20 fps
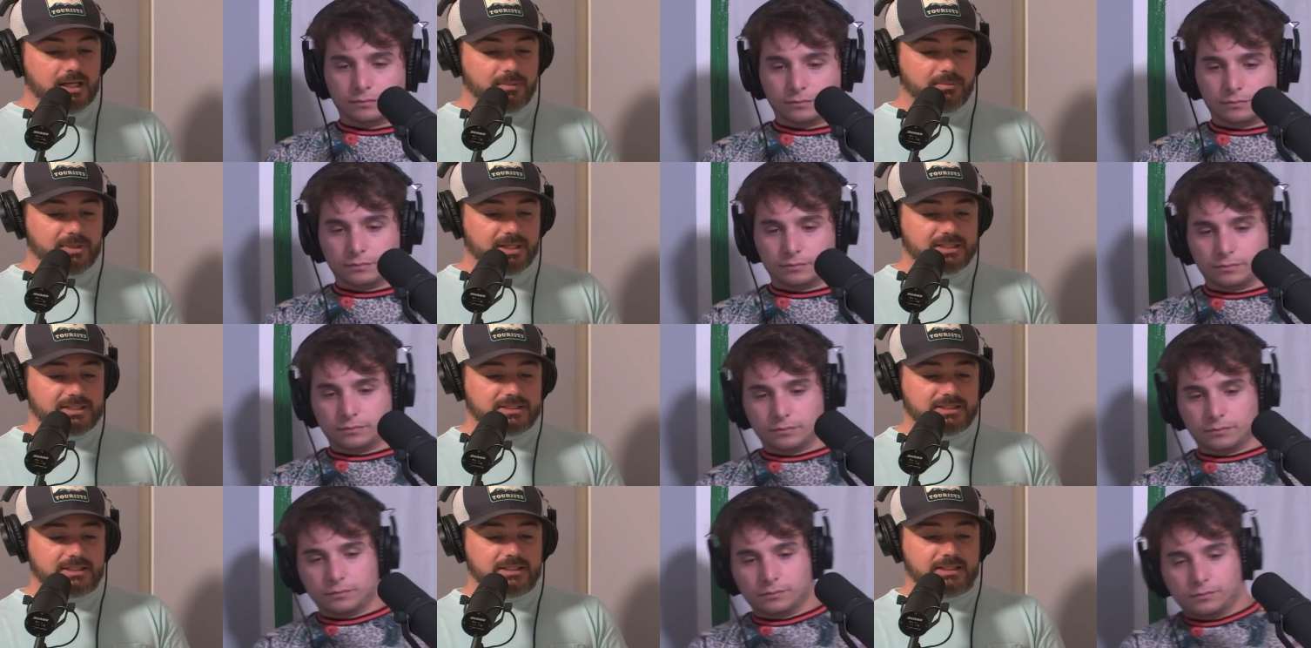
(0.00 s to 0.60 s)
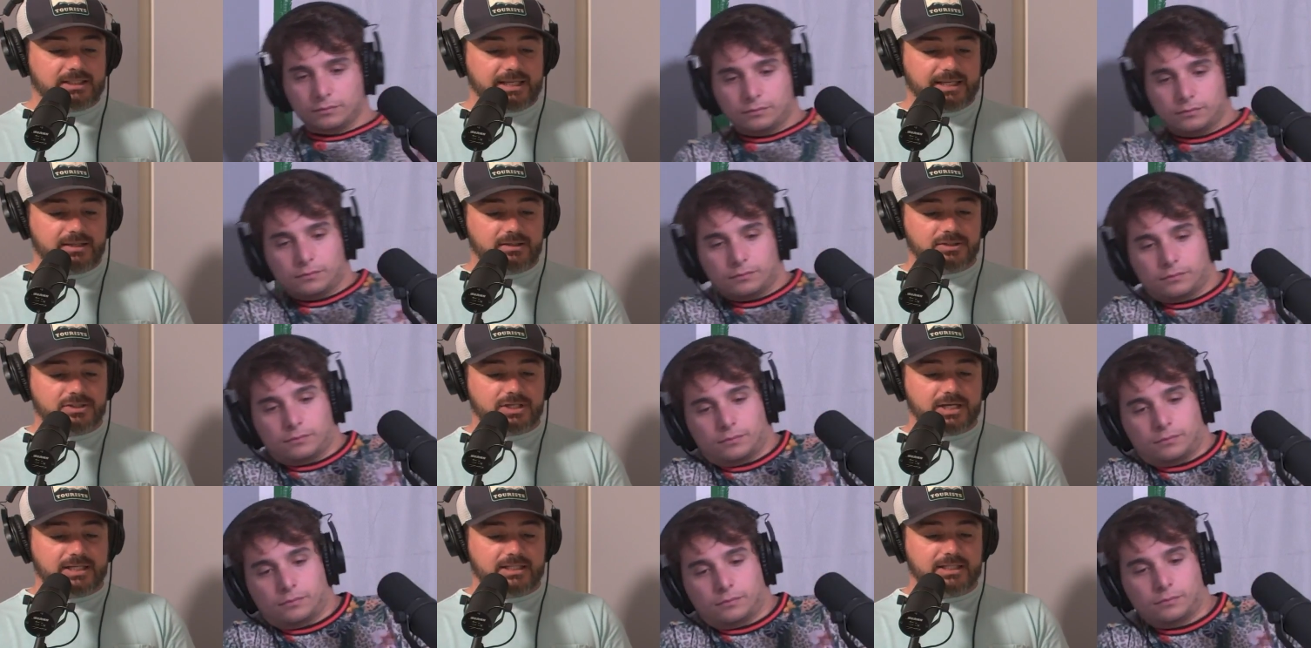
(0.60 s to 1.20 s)
Speaker 1: Amundsen
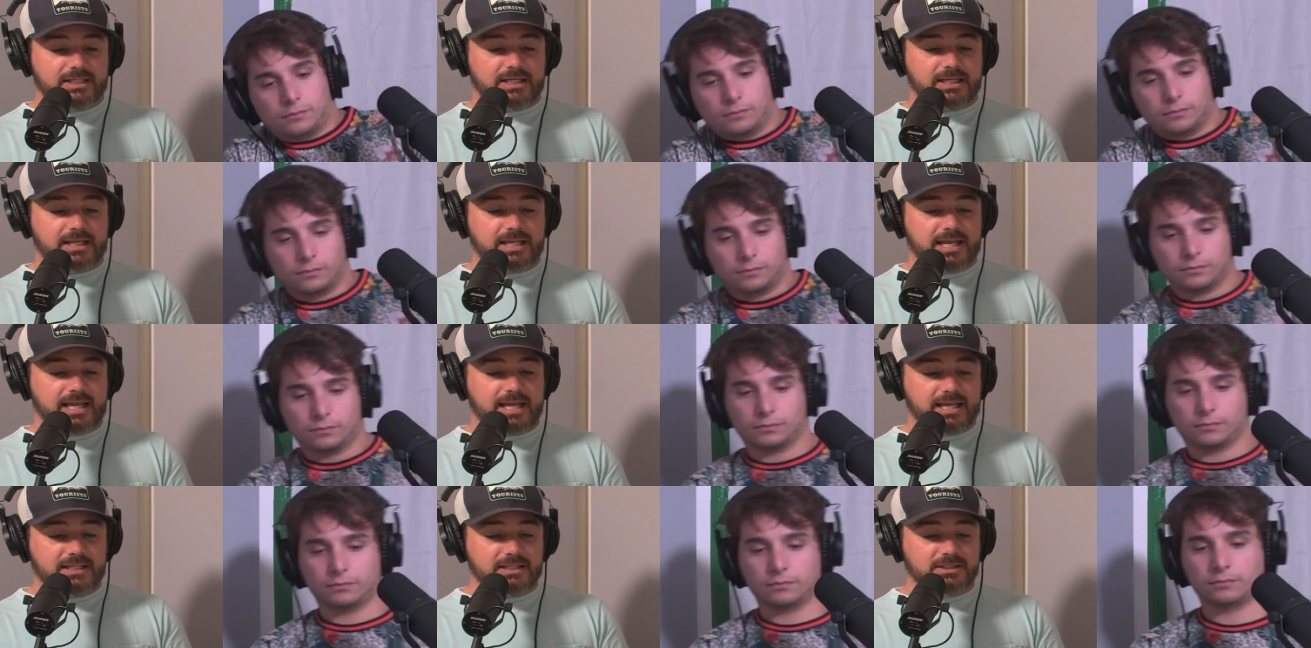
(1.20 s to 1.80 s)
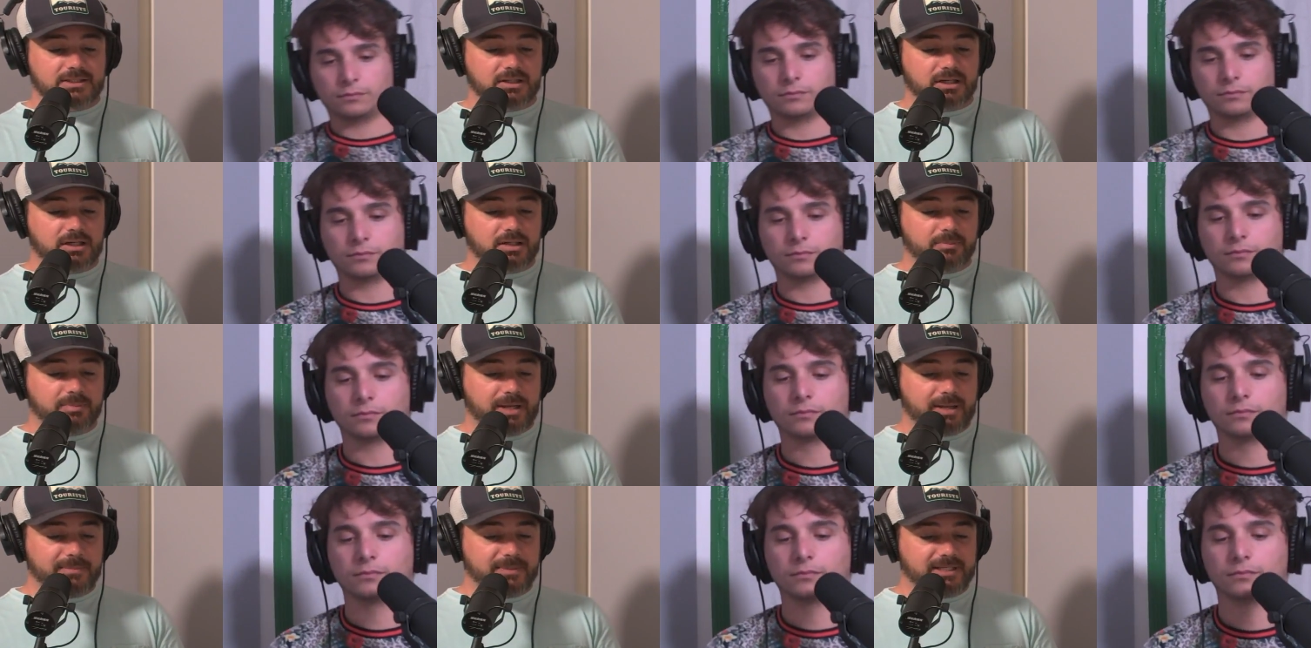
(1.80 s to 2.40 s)
later tried to get a head
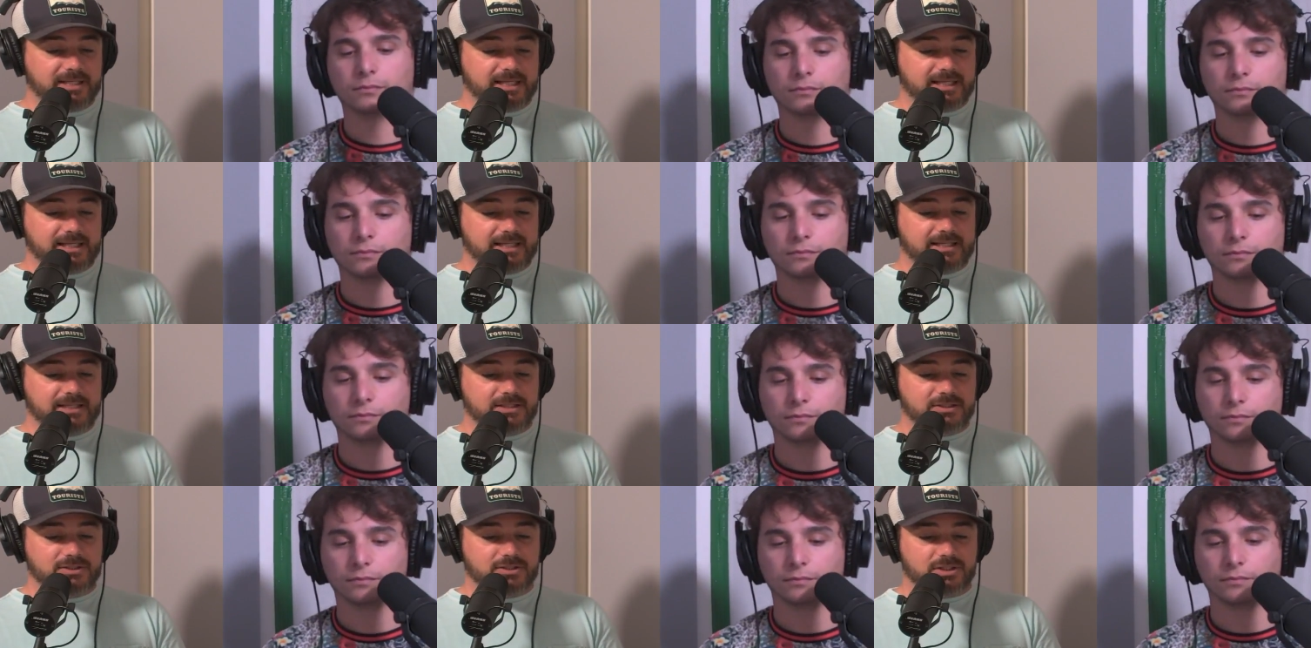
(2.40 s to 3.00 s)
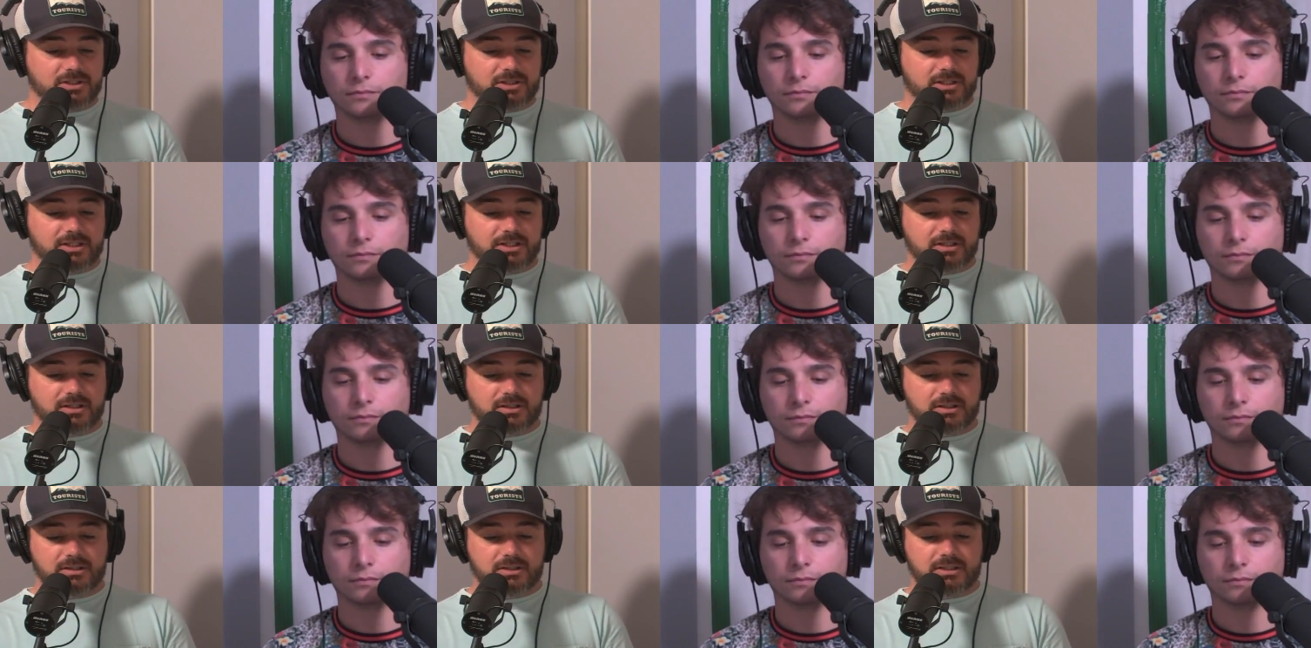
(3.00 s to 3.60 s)
start by beginning his
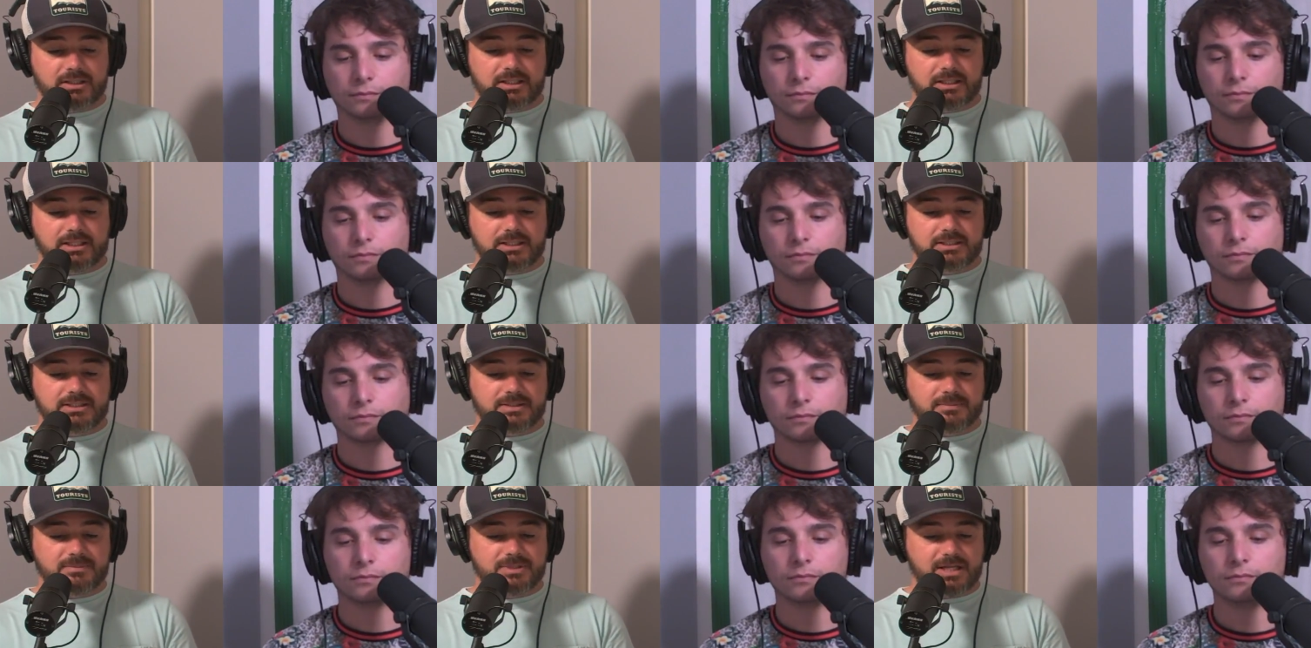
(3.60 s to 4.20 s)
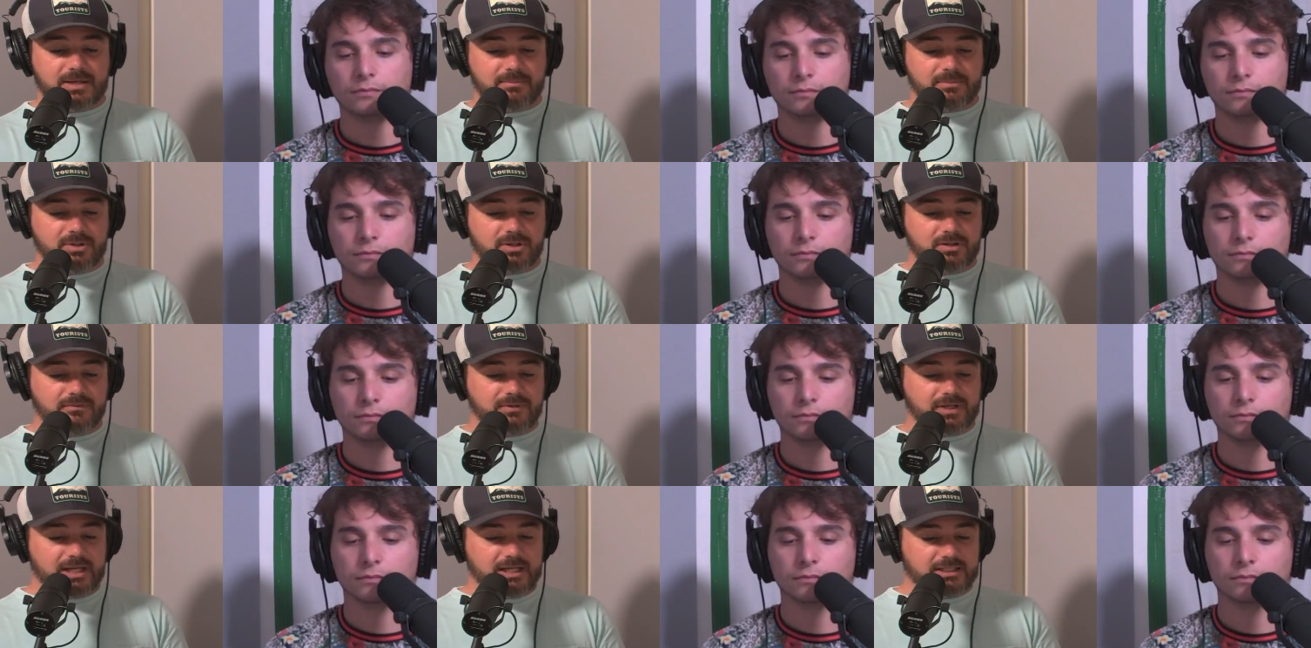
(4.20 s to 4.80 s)
journey early in
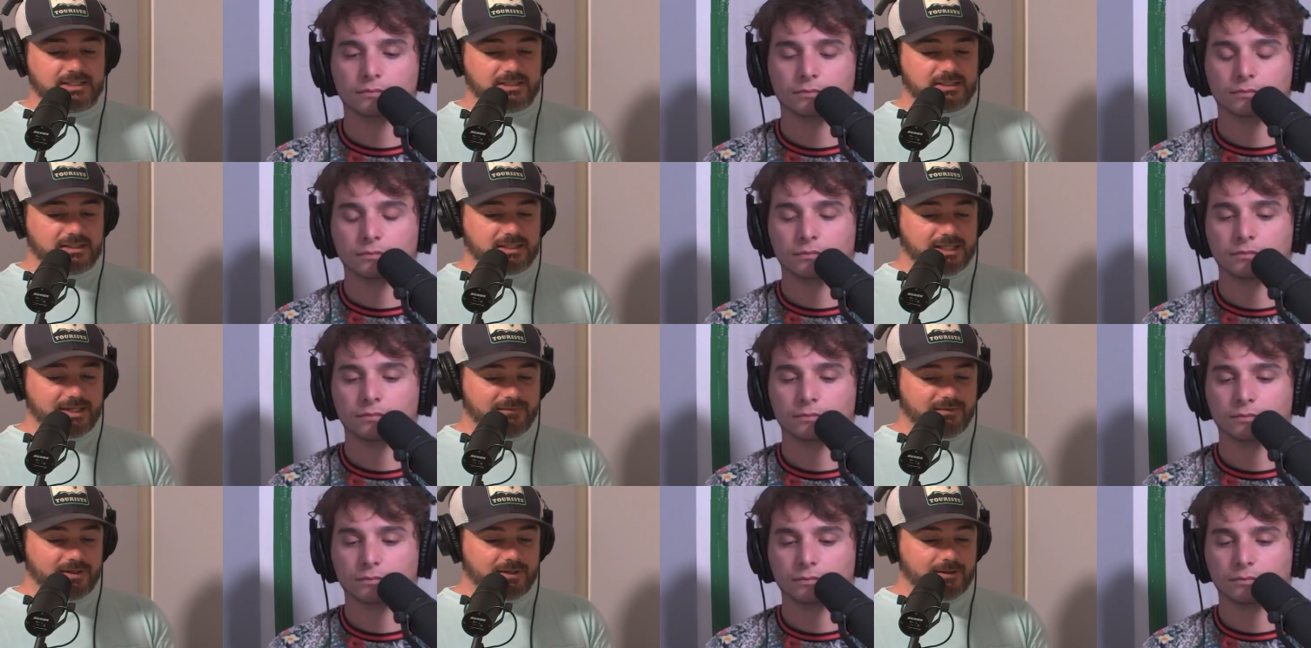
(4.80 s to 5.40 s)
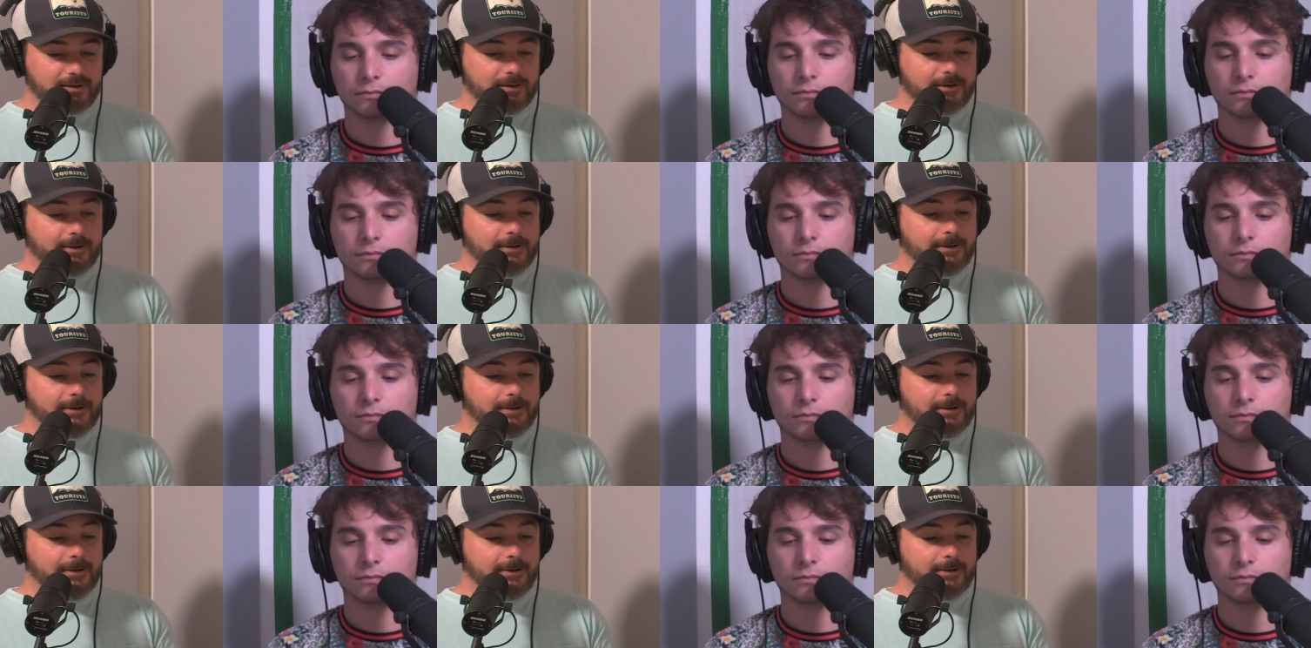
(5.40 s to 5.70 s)
September of nineteen eleven,